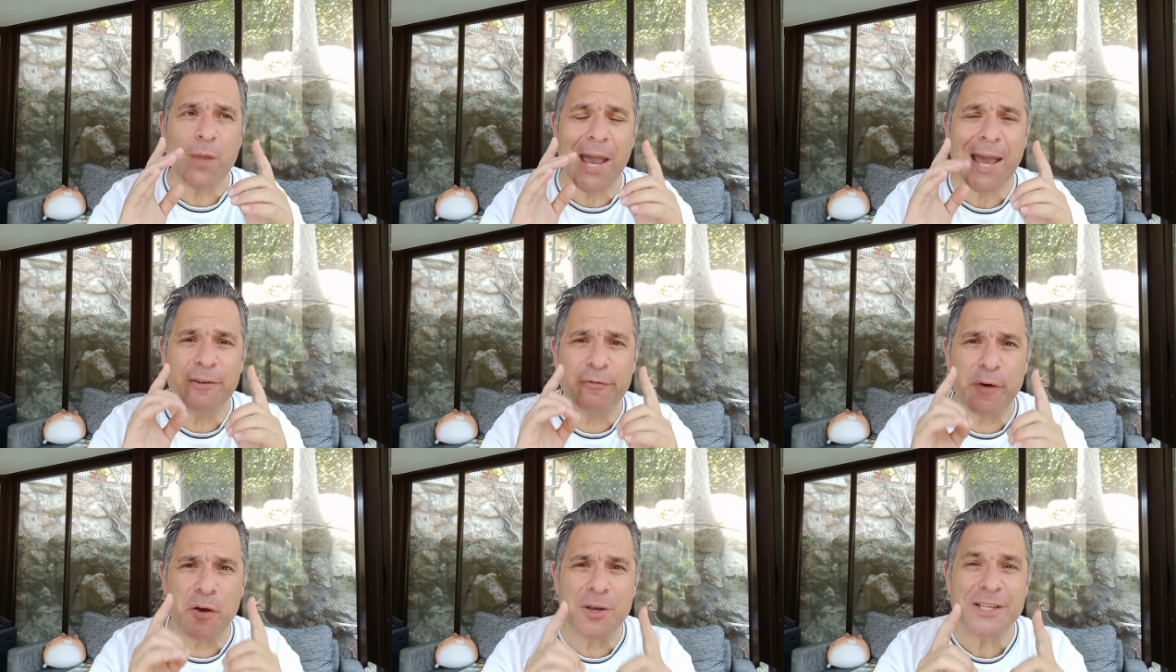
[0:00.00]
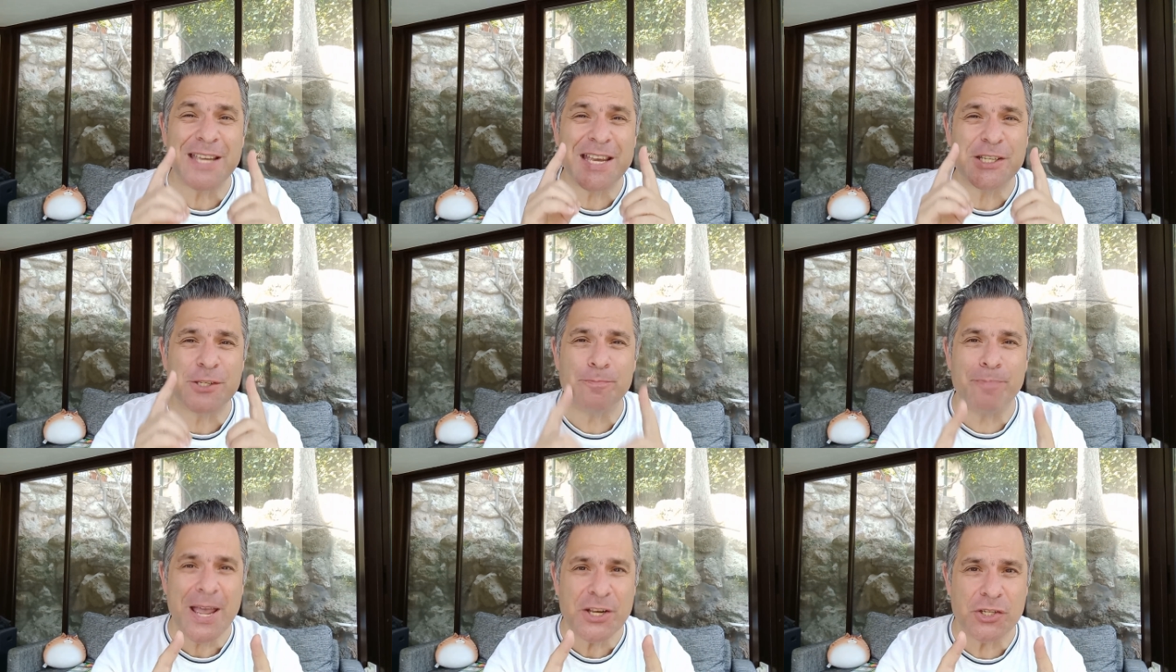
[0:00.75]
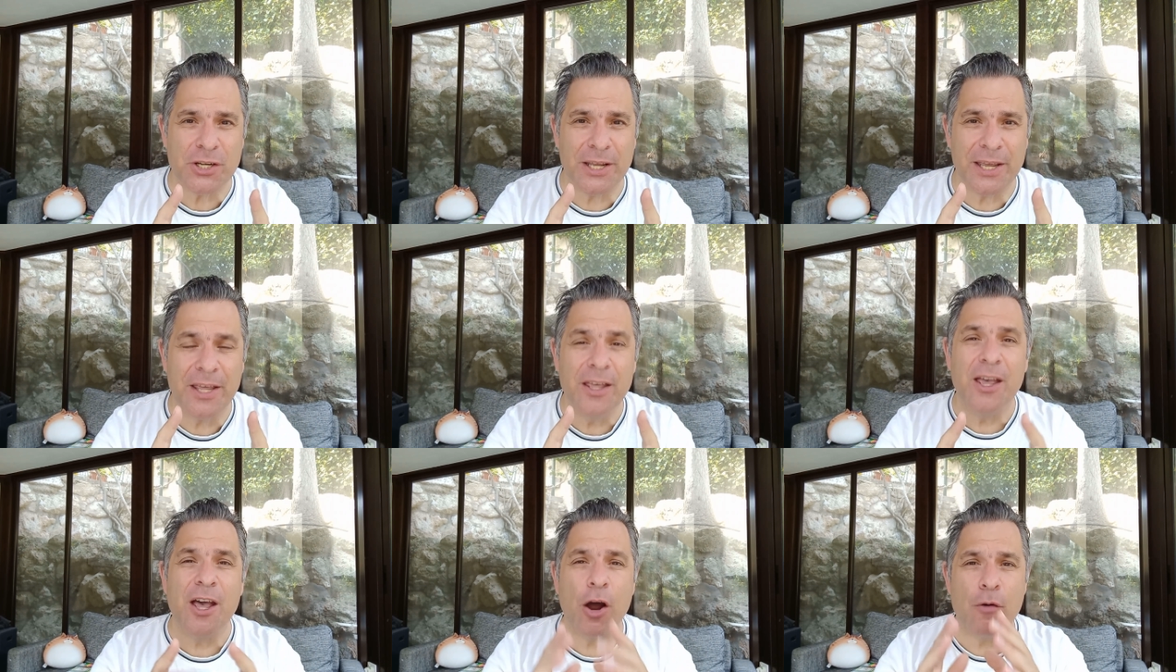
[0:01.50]
and focus especially
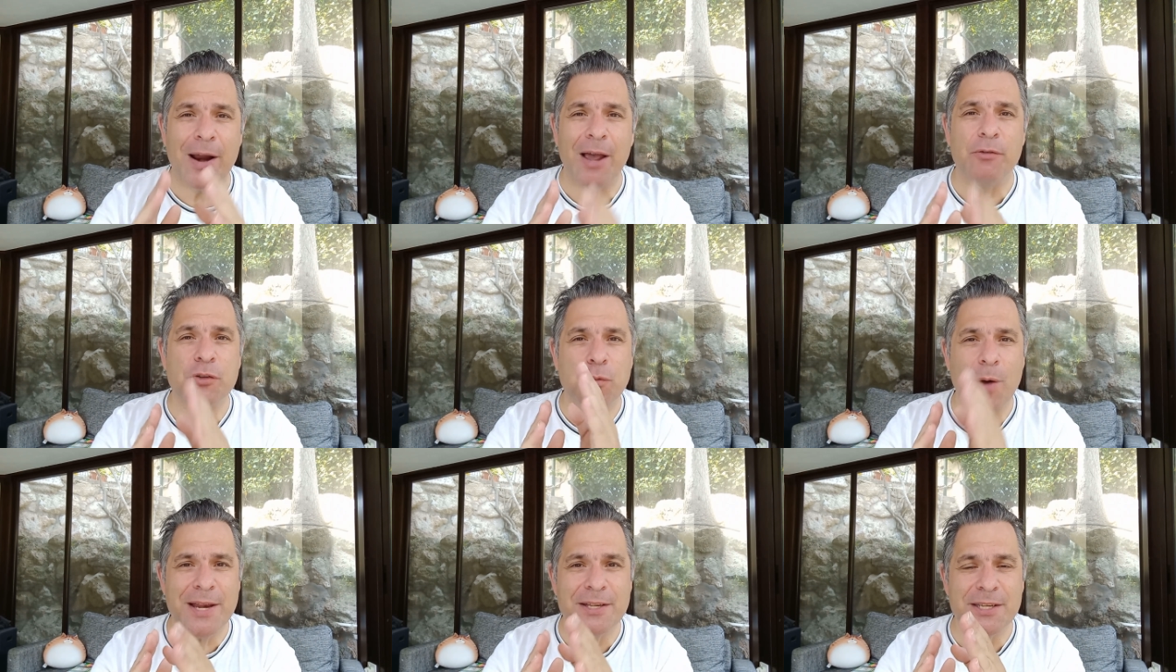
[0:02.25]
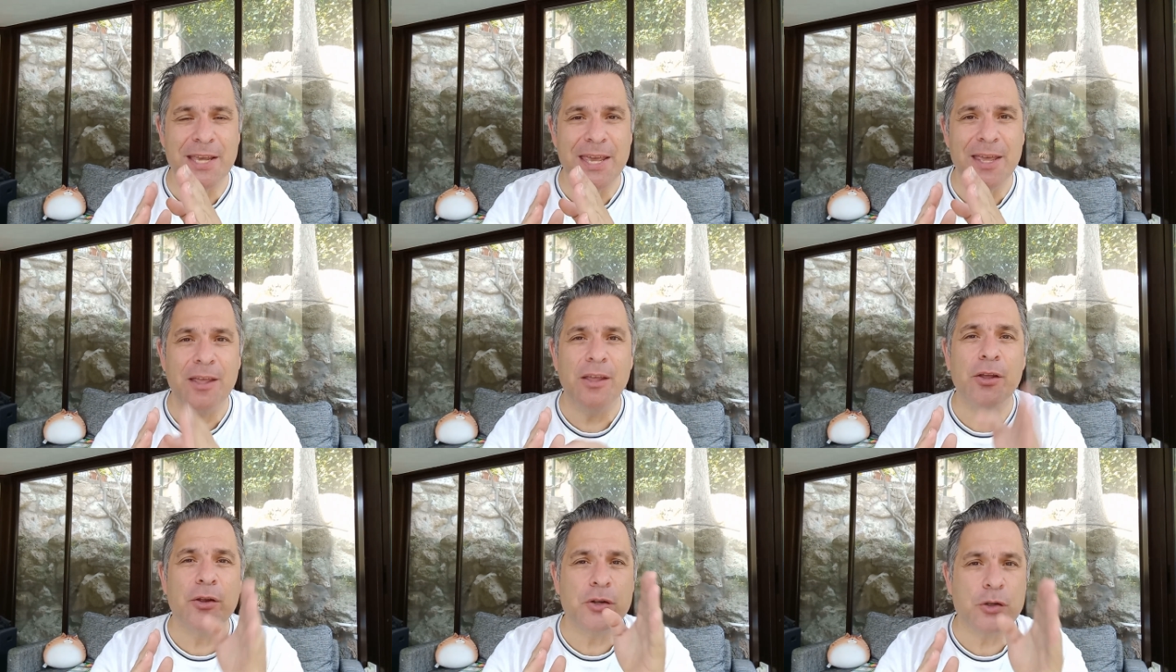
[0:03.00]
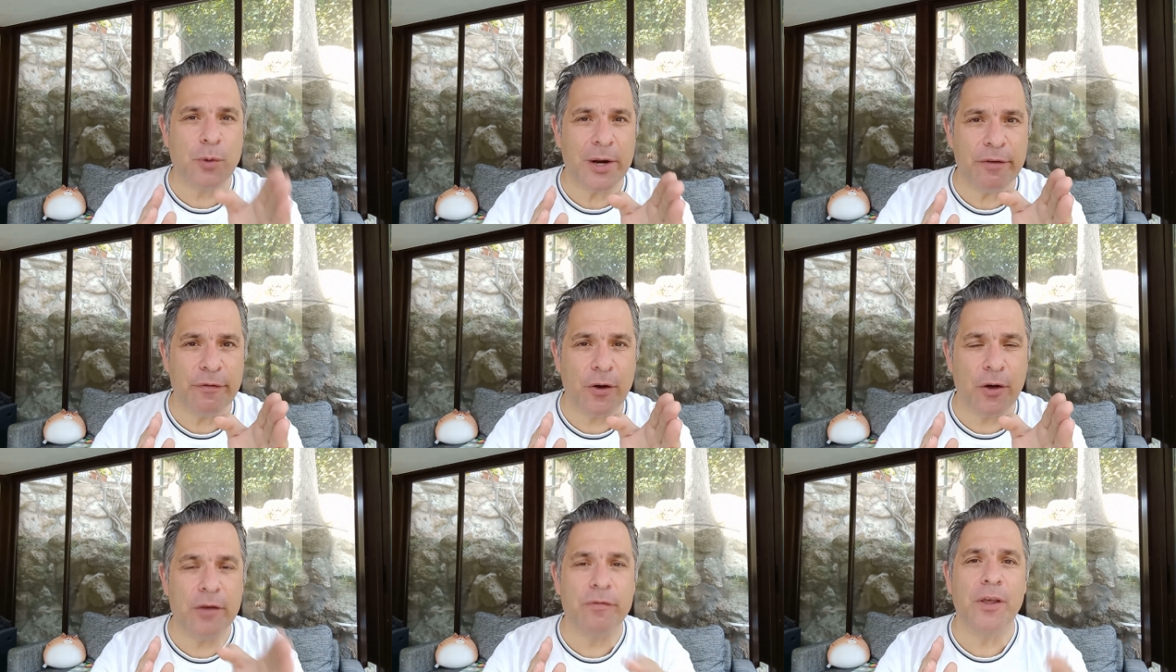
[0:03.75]
around $20,
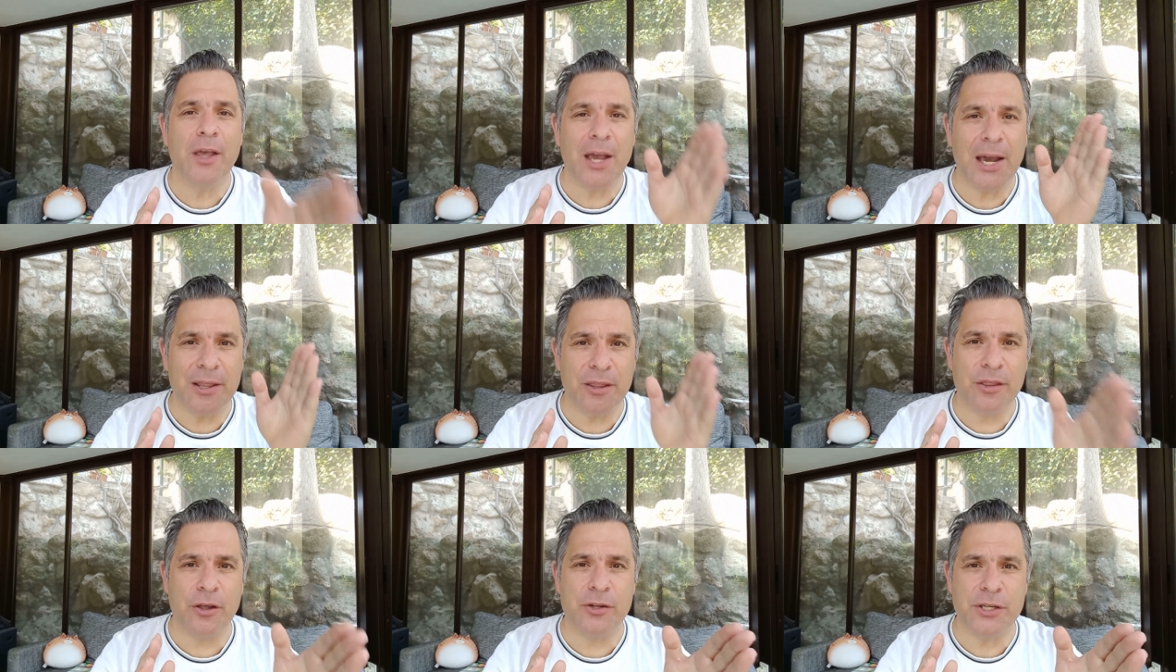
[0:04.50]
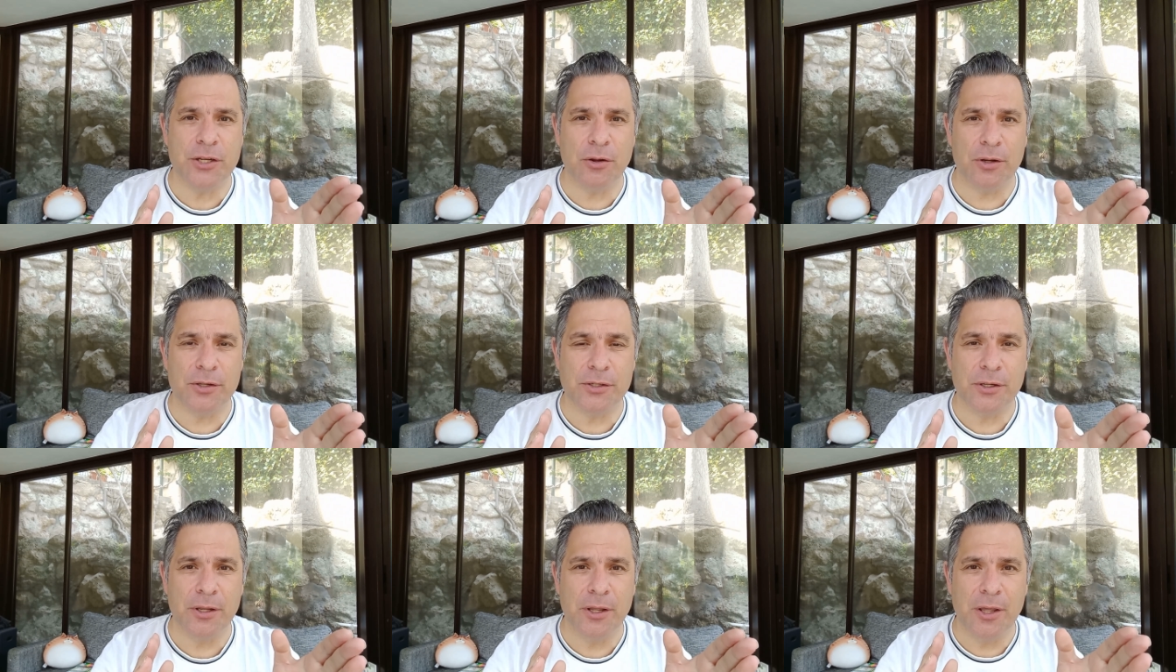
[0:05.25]
$25, and $30.